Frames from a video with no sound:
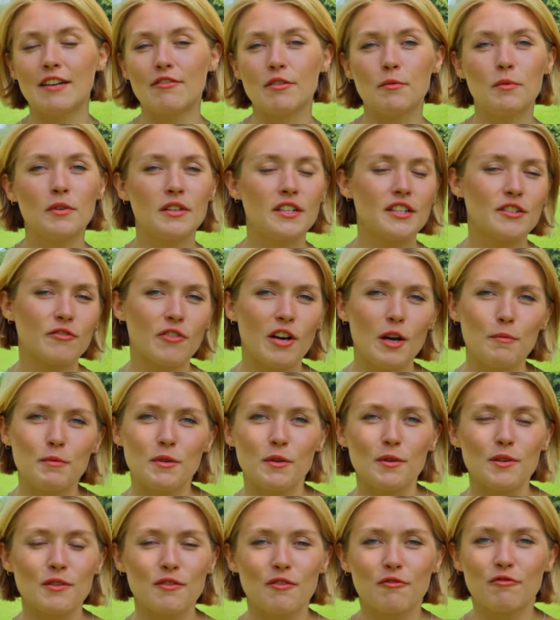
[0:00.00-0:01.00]
Everyone
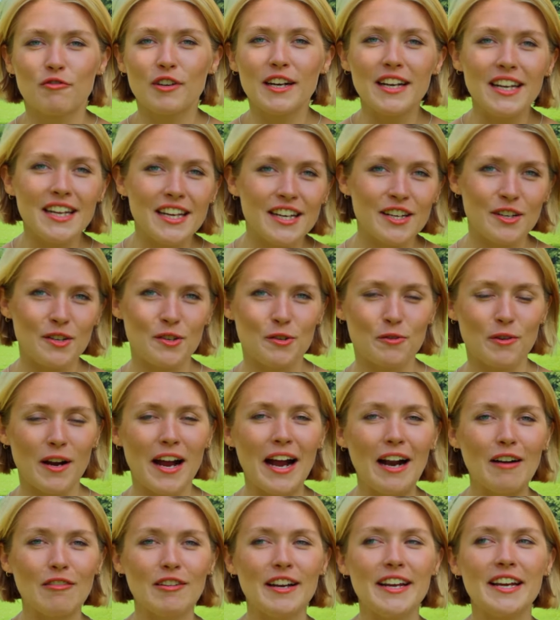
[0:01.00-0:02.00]
describes her as really
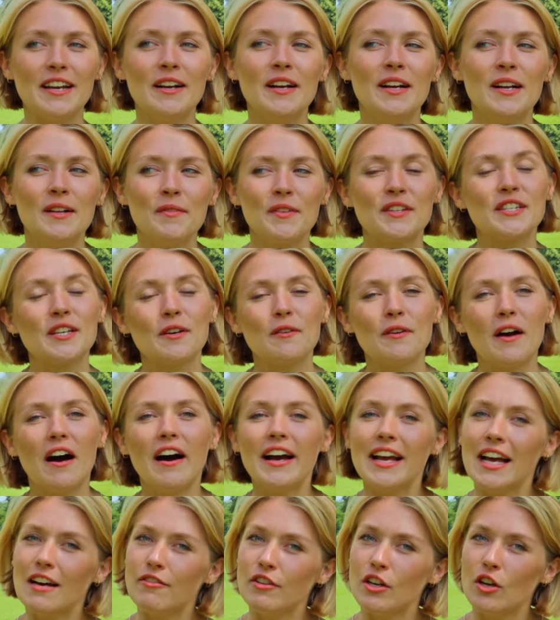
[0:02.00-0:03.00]
contrary. So
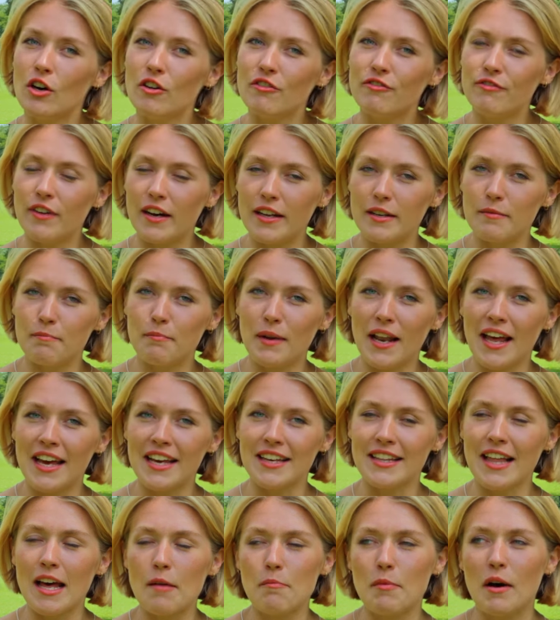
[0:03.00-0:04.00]
I have a lot of fun
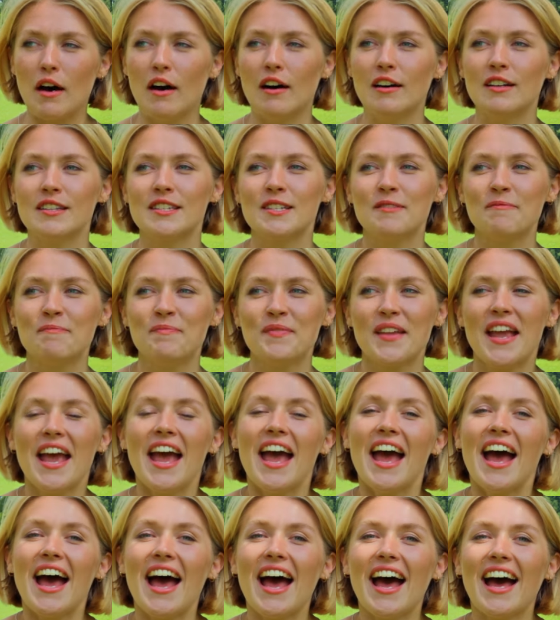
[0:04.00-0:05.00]
playing that part.
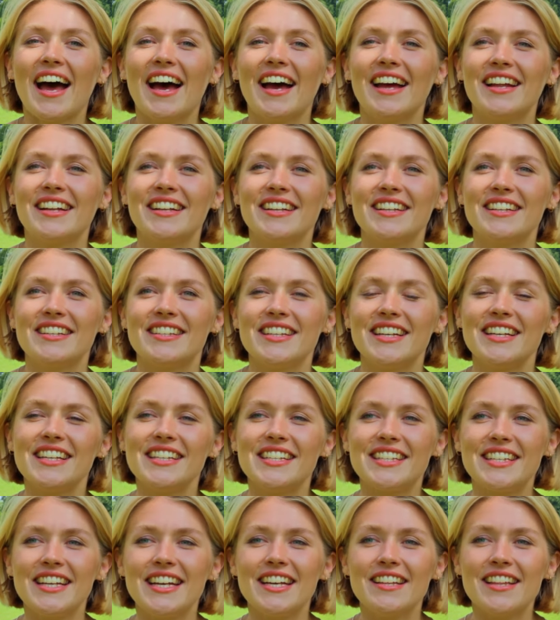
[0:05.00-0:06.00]
And
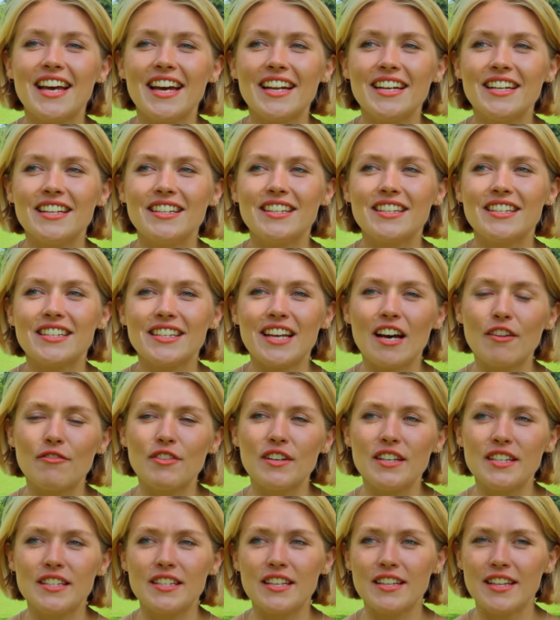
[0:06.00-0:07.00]
she then
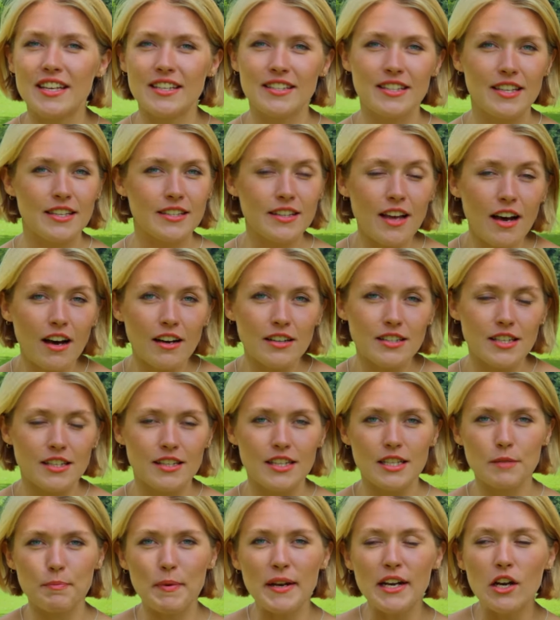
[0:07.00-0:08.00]
discovers that there's this
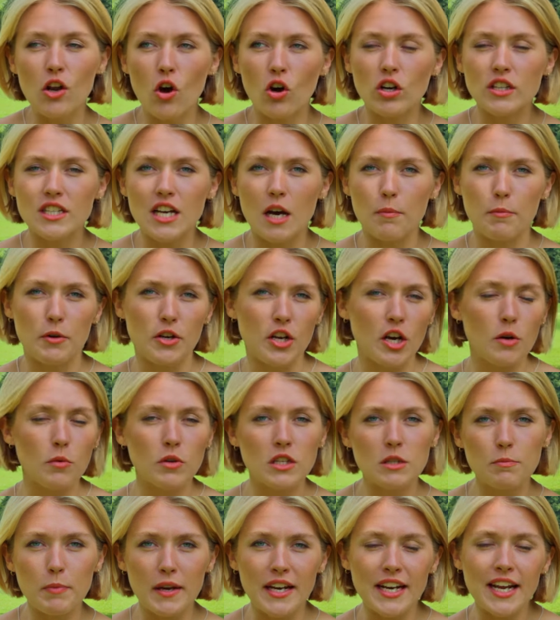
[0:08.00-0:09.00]
garden that's been locked up and no
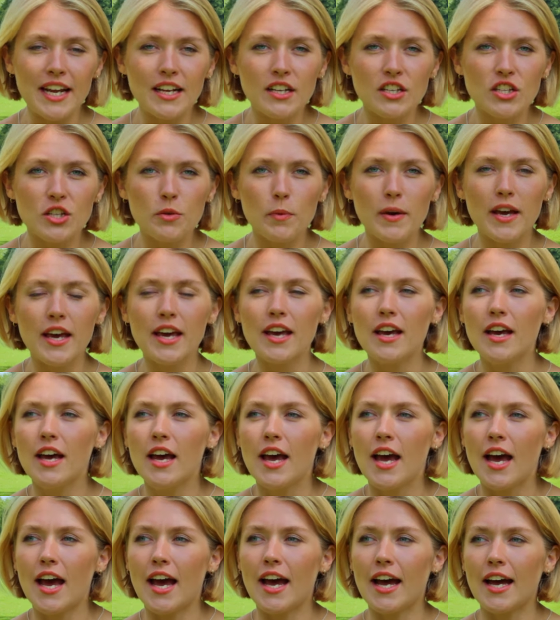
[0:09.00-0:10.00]
one's been into it.
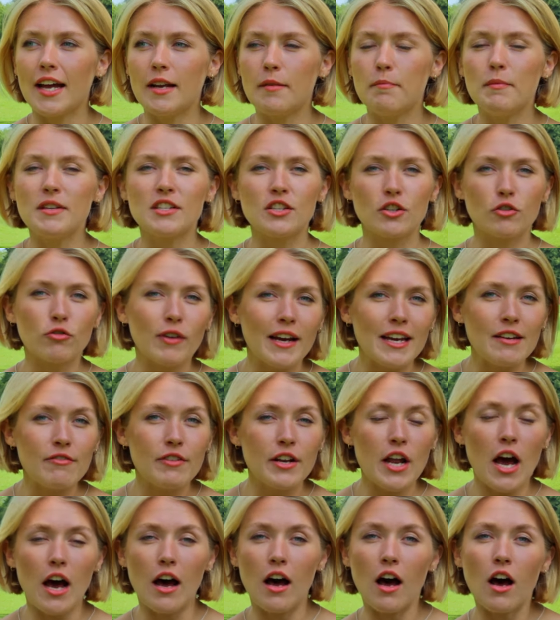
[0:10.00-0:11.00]
And Mr.
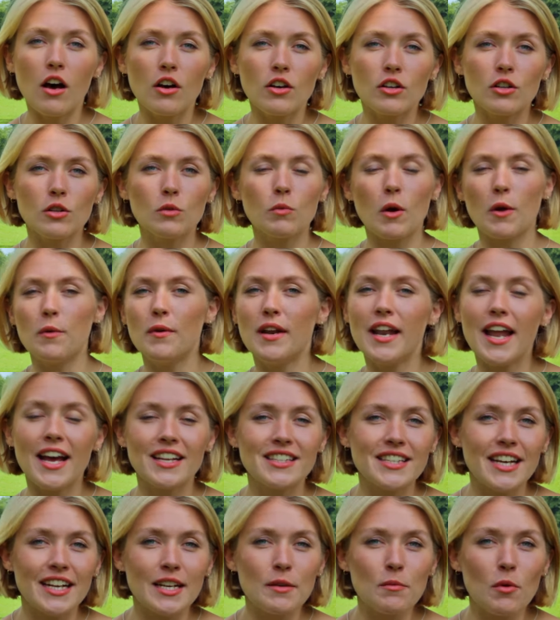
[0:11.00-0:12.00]
Craven, her uncle, won't
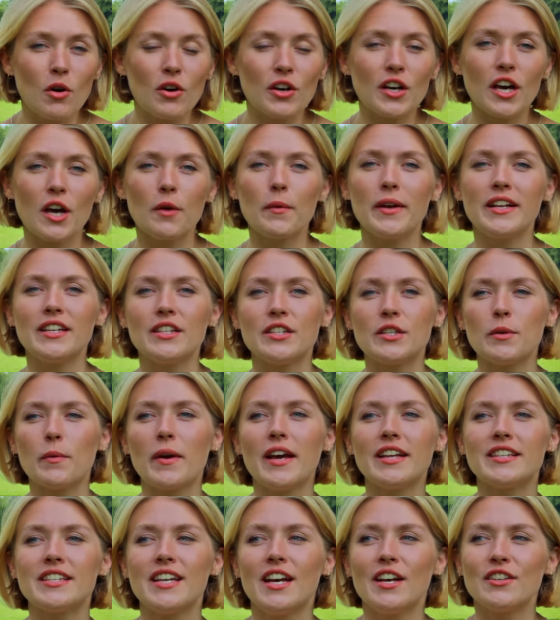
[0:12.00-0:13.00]
let anyone go into
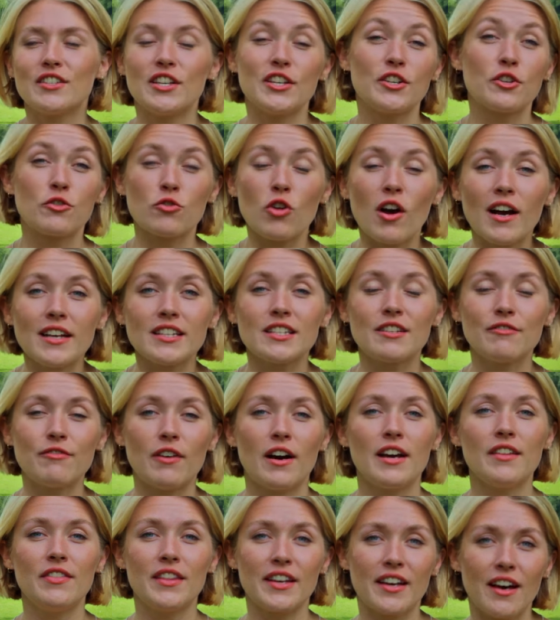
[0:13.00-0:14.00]
it. So she tries to
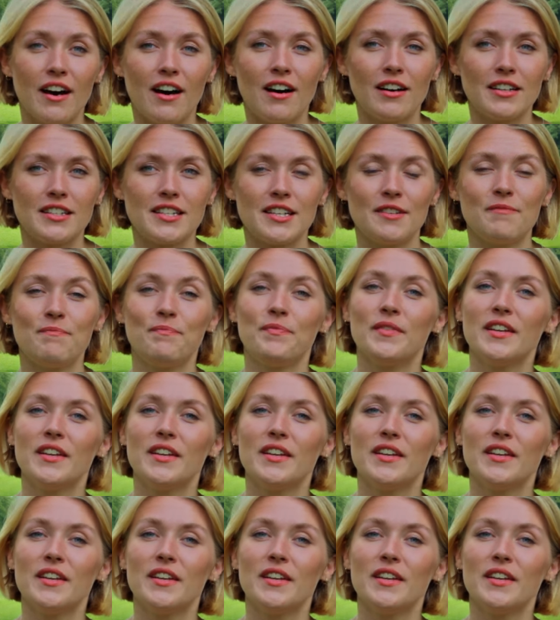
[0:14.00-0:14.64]
find the garden.